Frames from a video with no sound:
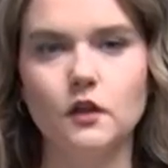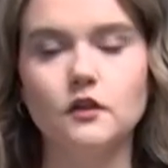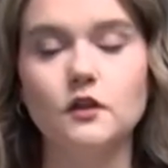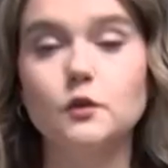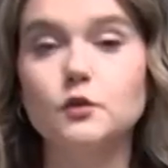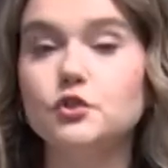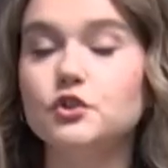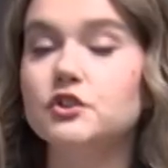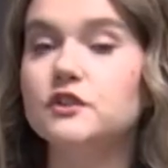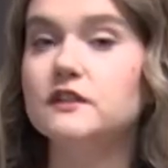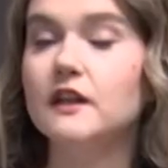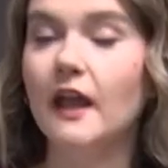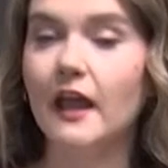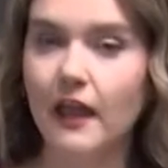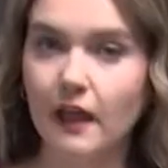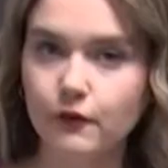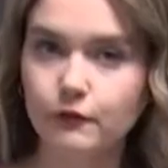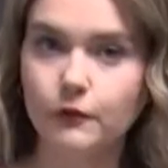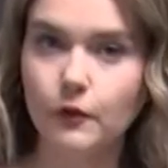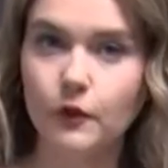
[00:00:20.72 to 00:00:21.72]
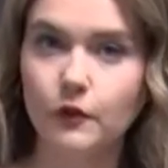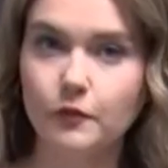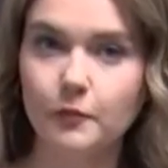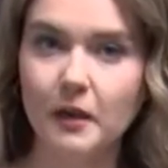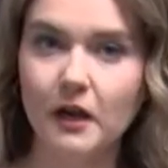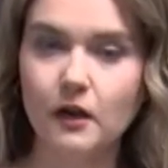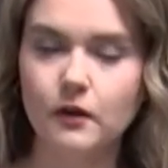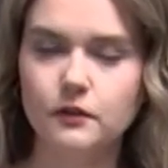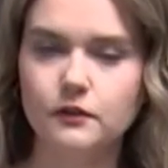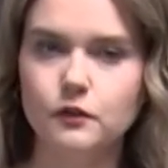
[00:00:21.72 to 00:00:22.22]
There was just a handful of
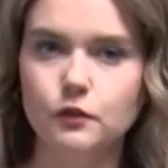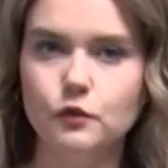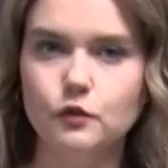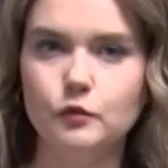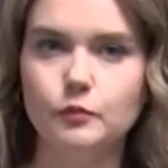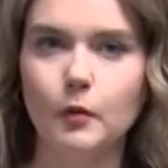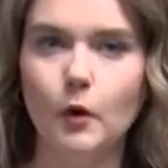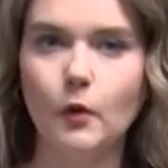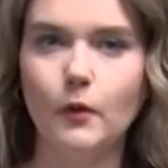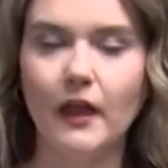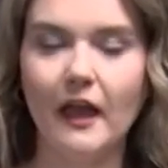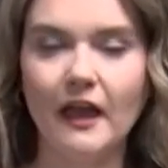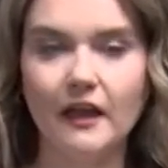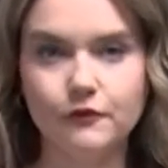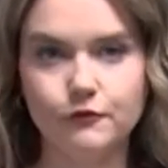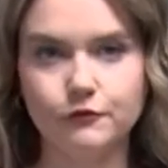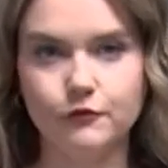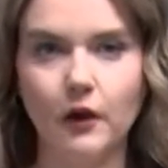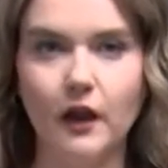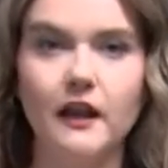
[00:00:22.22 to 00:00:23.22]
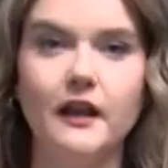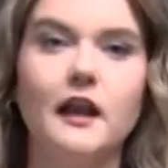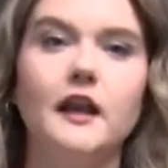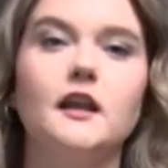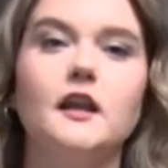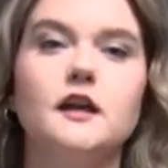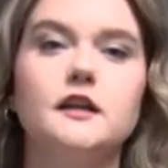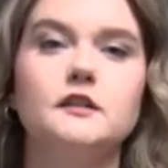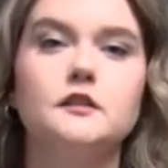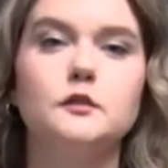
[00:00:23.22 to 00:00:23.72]
parents who spoke at Friday
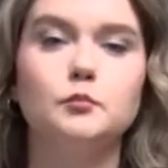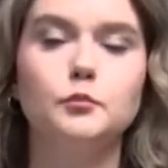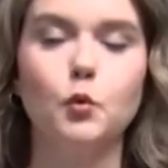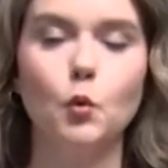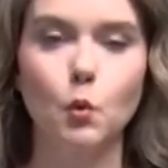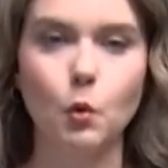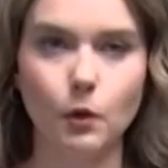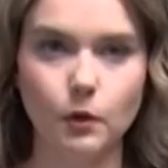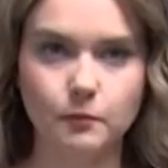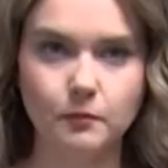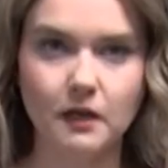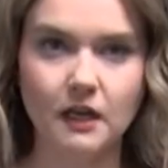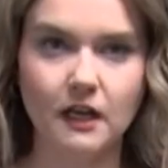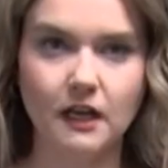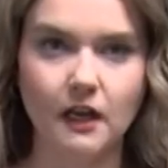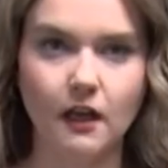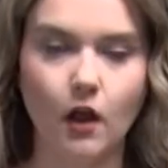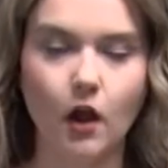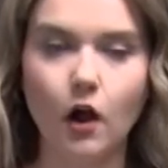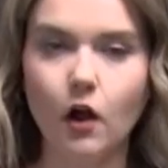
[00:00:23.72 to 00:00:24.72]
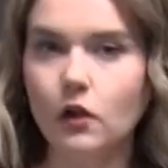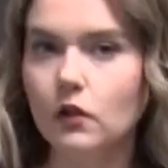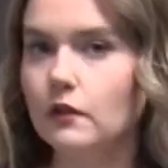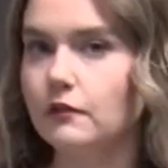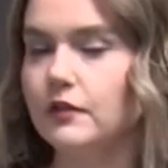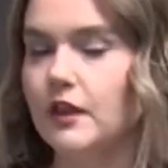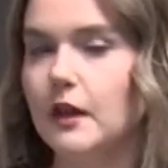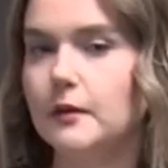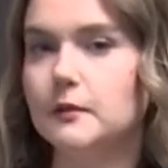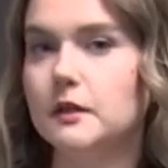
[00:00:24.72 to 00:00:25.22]
night's board meeting, all
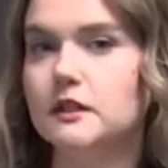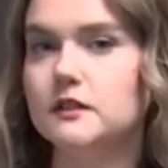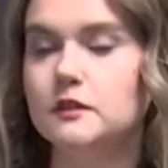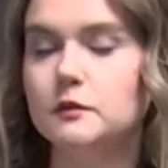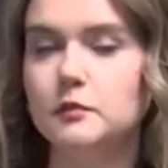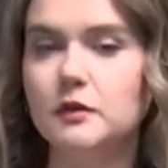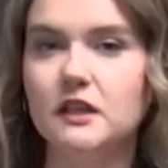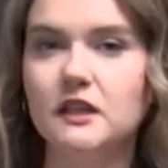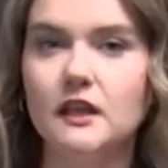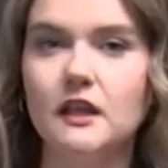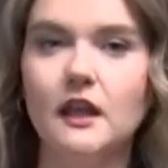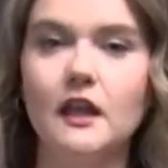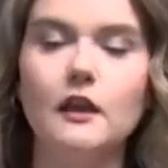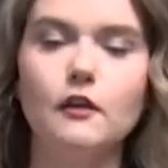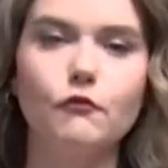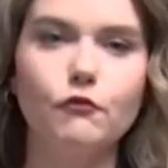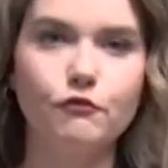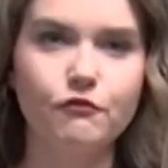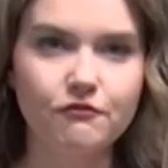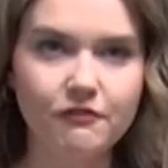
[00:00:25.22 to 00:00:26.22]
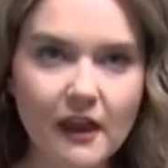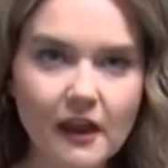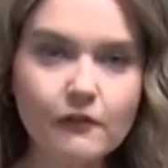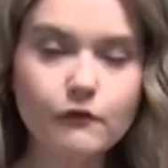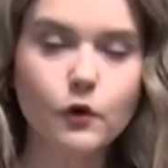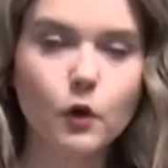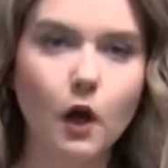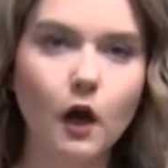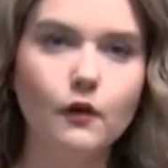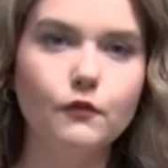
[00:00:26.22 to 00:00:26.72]
of them speaking in
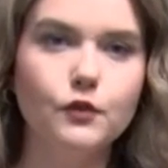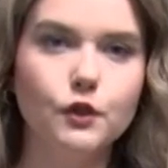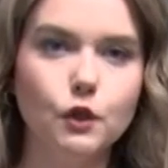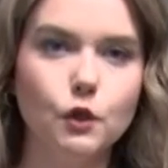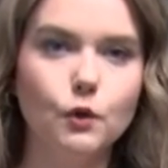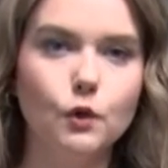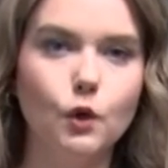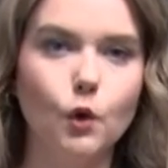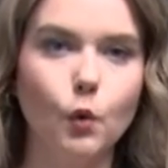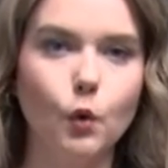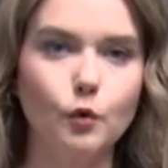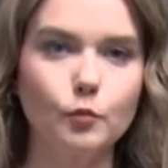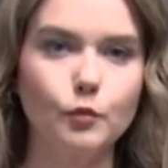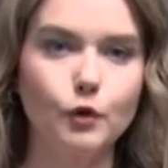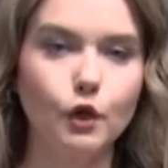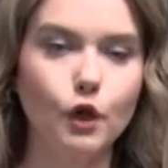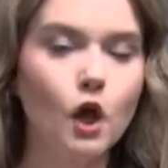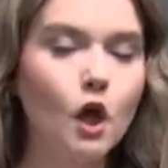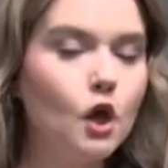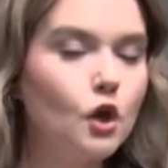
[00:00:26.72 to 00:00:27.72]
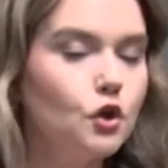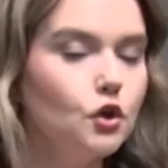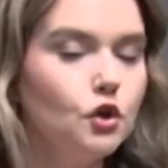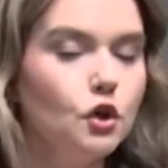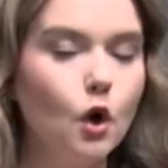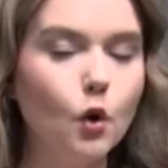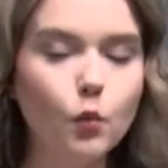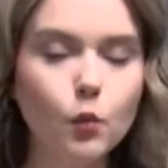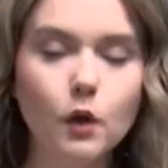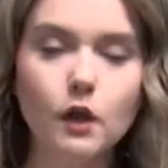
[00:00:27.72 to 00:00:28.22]
favor of the unicorn book.
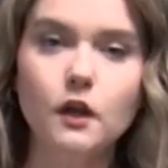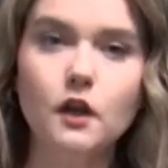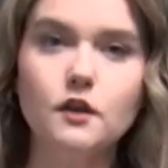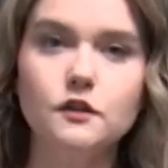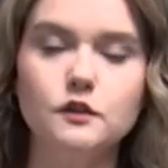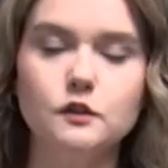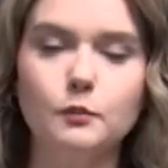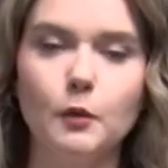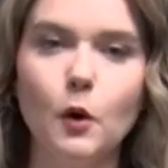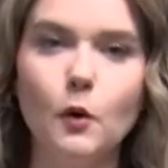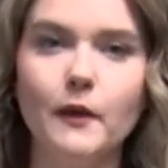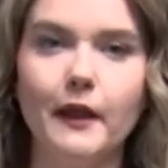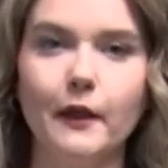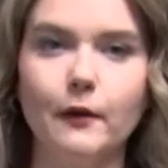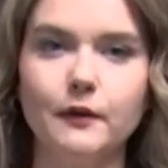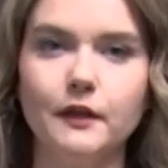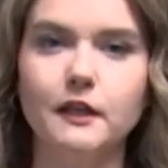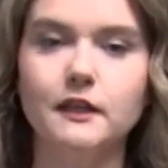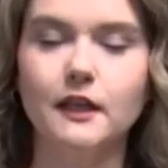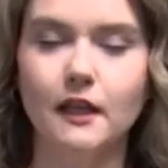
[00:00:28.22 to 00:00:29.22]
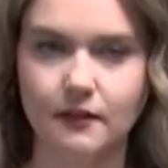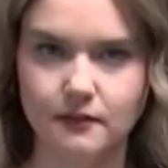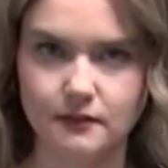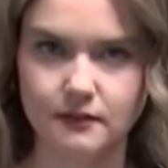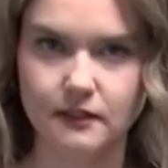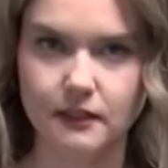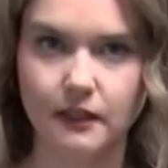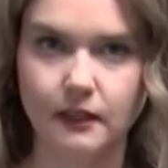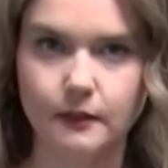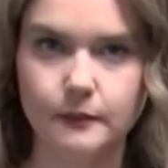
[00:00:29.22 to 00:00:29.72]
No one spoke out
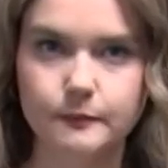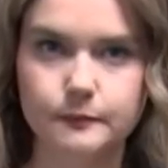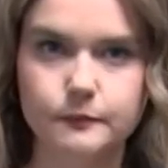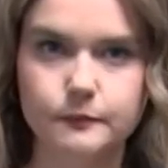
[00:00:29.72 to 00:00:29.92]
against it.